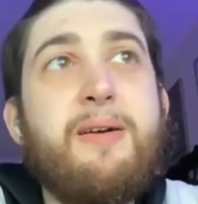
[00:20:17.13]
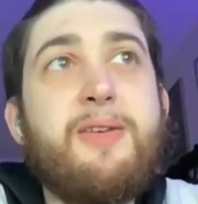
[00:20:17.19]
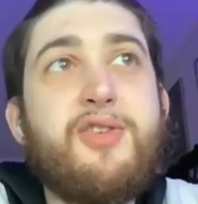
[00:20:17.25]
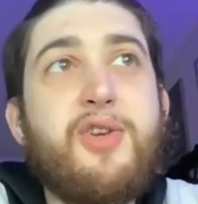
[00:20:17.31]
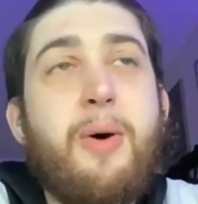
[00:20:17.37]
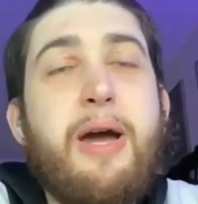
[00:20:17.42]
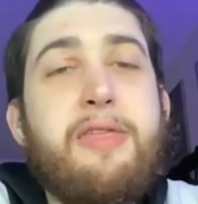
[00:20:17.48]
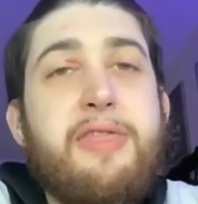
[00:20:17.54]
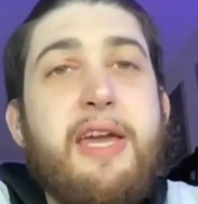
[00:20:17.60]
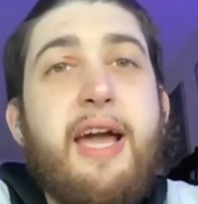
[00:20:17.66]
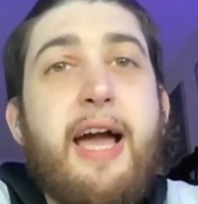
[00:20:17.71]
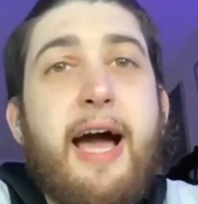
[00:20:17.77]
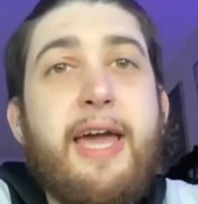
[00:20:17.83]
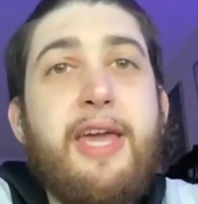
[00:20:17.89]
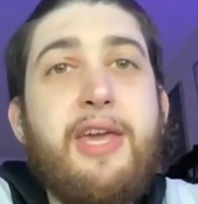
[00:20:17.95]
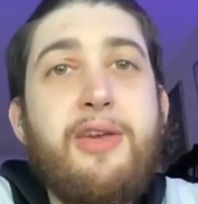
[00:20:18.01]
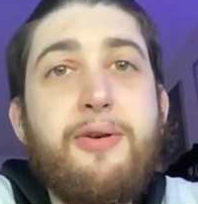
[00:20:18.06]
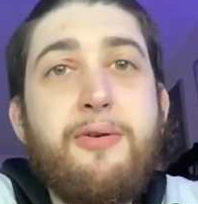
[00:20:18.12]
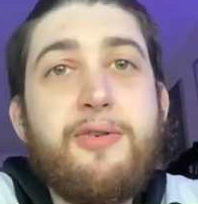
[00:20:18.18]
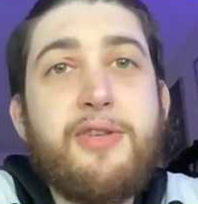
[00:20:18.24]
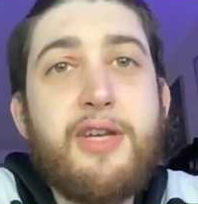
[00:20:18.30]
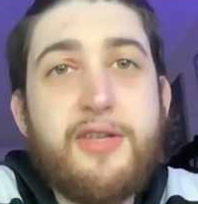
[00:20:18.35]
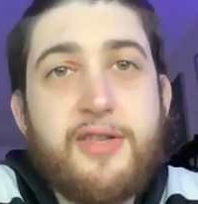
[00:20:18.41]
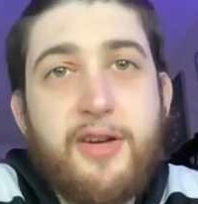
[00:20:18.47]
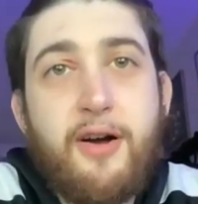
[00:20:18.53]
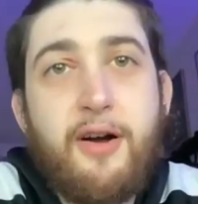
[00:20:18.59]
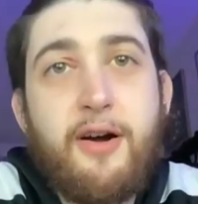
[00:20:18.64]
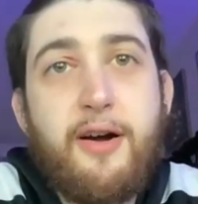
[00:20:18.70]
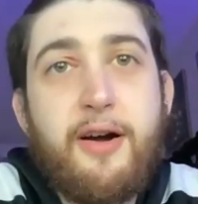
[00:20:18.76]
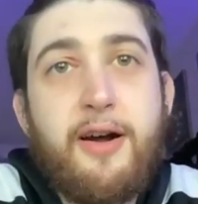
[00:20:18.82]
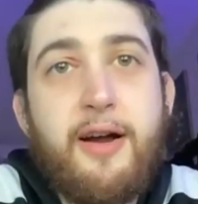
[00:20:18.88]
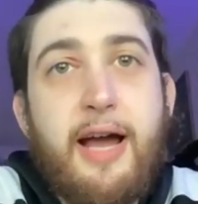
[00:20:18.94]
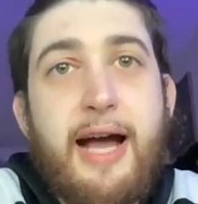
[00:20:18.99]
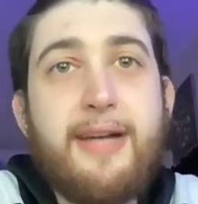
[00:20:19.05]
so I think I use
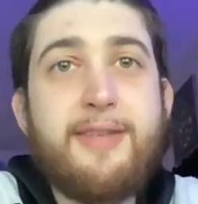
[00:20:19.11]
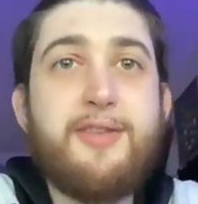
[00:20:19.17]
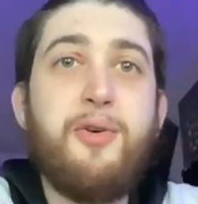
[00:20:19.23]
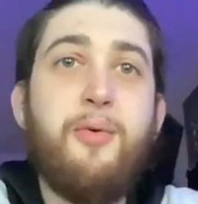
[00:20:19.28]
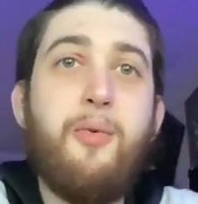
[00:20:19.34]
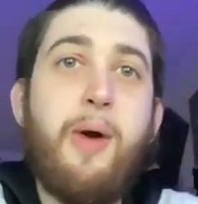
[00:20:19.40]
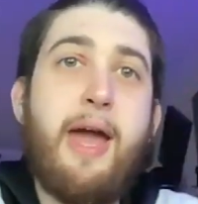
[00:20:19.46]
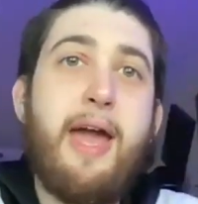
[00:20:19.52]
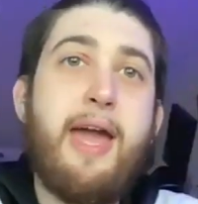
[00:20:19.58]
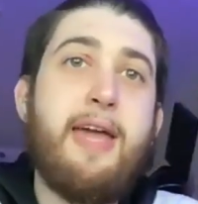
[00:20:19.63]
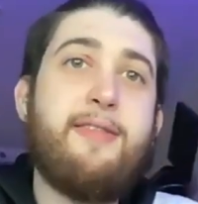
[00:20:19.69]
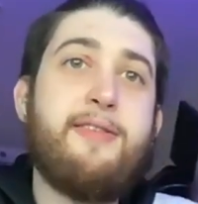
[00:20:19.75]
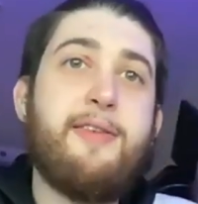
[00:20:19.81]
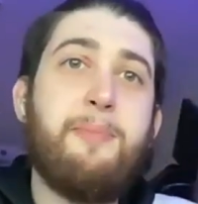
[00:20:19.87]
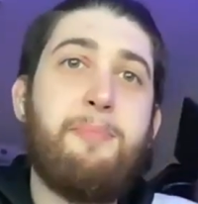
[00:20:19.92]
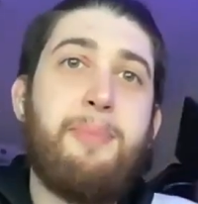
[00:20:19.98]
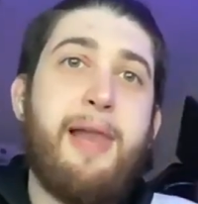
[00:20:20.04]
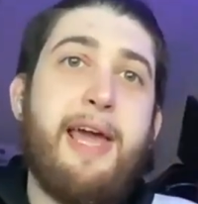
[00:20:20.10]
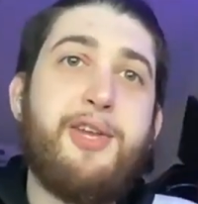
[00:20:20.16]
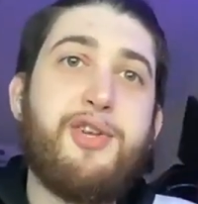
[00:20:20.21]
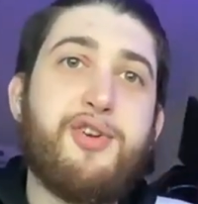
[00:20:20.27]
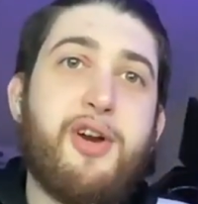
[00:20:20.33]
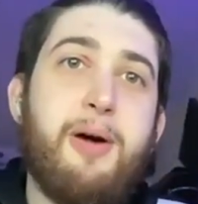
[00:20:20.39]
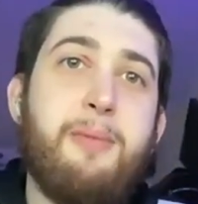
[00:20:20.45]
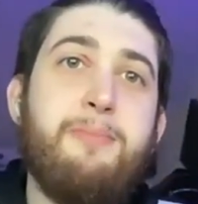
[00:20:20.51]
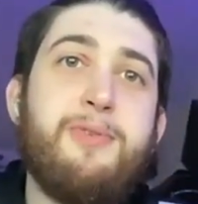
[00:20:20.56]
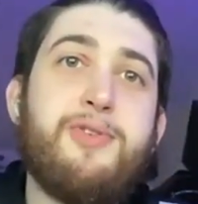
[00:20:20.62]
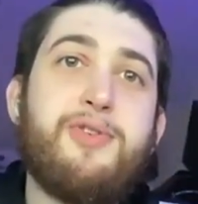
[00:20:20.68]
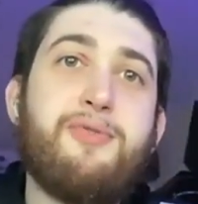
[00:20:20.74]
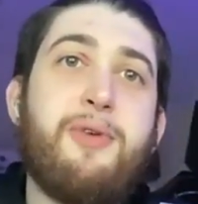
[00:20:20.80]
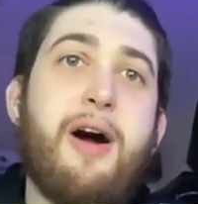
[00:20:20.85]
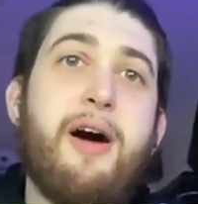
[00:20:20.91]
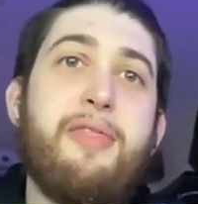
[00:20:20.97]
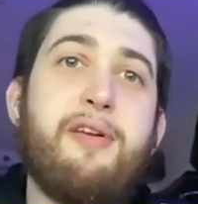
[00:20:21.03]
guitar as a way to play drums
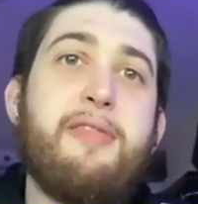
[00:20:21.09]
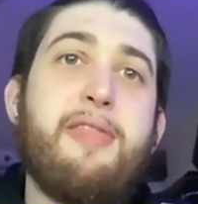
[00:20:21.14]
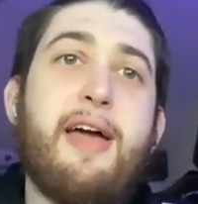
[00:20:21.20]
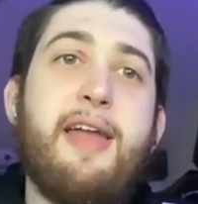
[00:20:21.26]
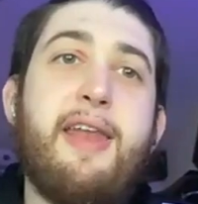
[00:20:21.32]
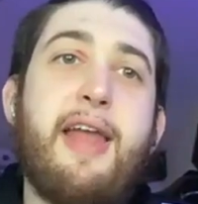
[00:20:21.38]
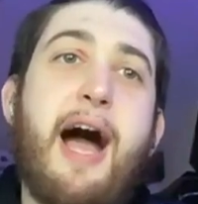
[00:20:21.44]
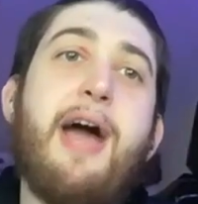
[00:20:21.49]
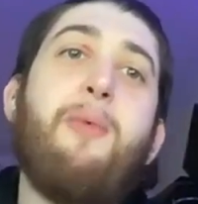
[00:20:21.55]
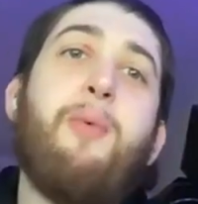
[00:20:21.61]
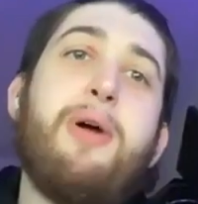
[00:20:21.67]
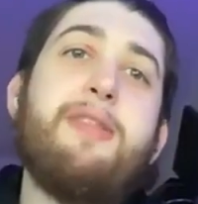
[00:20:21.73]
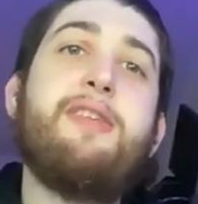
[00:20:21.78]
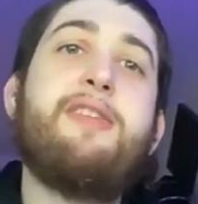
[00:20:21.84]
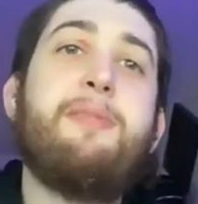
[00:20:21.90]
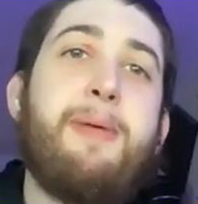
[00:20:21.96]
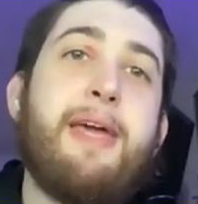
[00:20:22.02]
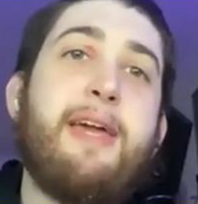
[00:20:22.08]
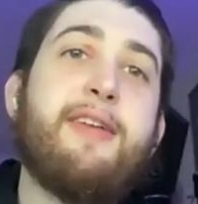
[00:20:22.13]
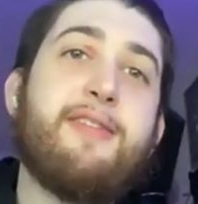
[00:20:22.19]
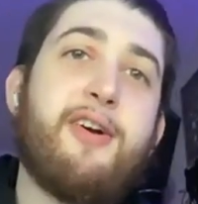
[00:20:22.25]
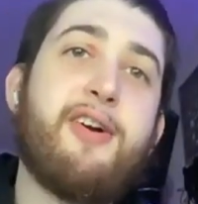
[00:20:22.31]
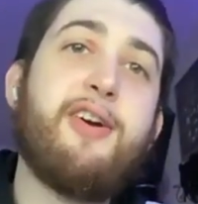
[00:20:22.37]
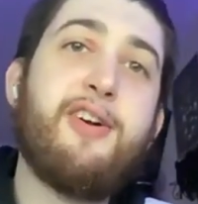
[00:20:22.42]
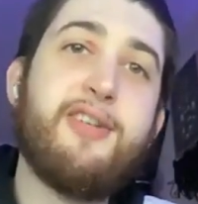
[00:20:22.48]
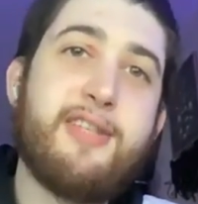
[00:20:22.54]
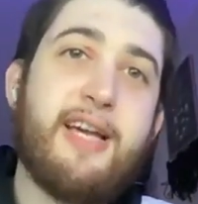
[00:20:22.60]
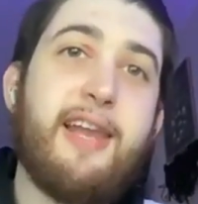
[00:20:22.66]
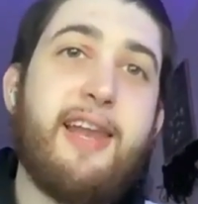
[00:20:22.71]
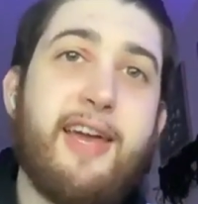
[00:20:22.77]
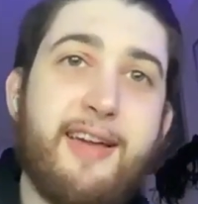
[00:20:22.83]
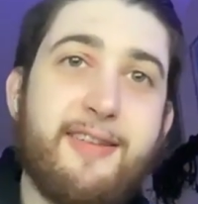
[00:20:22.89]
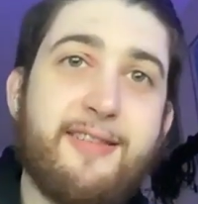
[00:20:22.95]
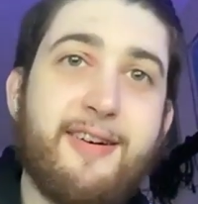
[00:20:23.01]
rather than I wanted to play guitar because I
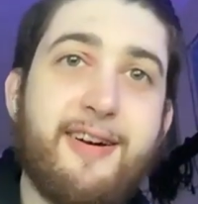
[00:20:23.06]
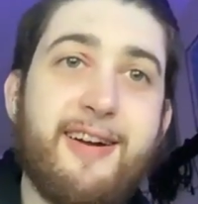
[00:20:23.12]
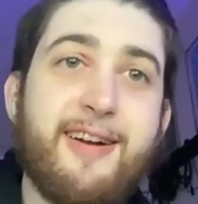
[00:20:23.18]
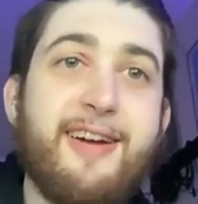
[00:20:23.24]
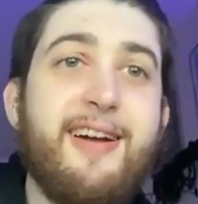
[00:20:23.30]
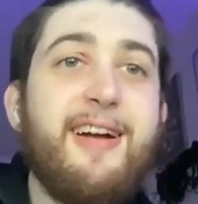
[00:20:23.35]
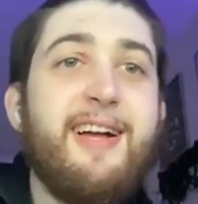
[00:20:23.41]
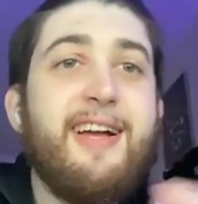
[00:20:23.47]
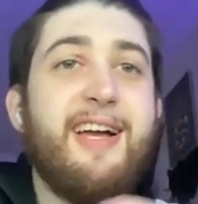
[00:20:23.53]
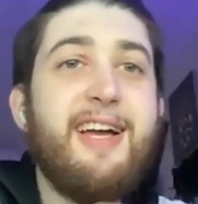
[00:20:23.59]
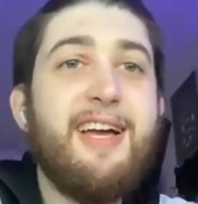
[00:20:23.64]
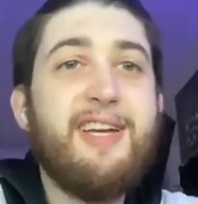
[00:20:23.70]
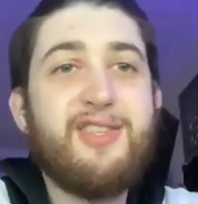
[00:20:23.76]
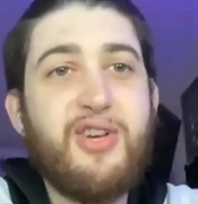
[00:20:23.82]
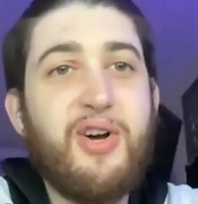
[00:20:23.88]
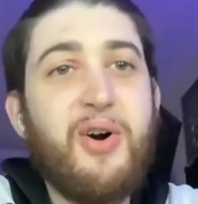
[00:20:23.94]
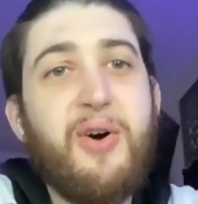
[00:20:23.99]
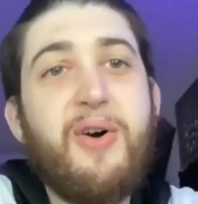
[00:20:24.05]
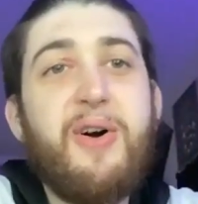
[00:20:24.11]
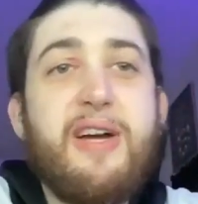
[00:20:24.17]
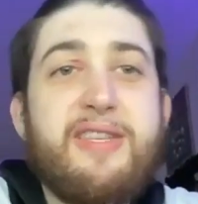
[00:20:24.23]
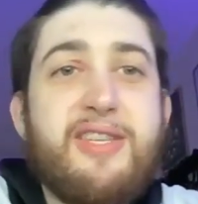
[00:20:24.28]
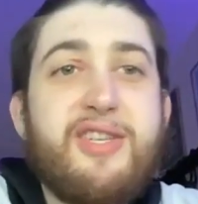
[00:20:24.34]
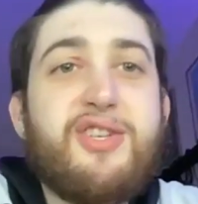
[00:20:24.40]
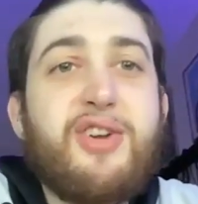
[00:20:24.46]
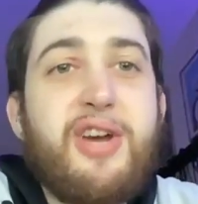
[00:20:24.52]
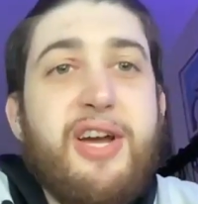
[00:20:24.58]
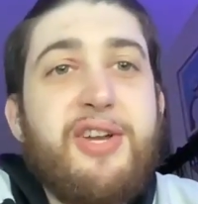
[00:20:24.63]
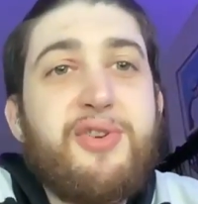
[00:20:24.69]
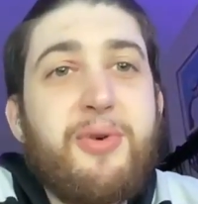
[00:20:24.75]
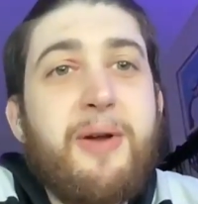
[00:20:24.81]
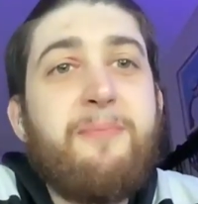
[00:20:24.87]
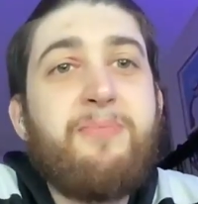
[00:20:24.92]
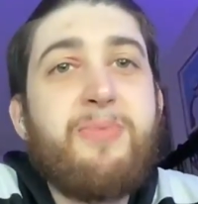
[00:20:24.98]
like guitar. So it's a
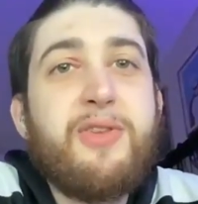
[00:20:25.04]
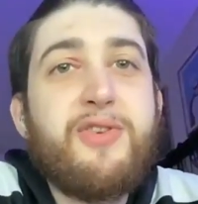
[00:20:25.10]
strange one.